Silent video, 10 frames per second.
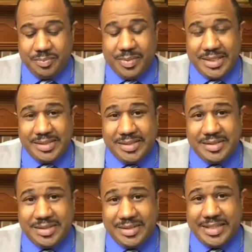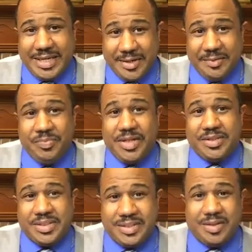message there.
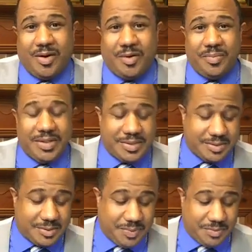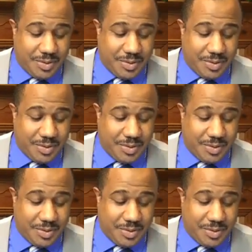Should all ministers be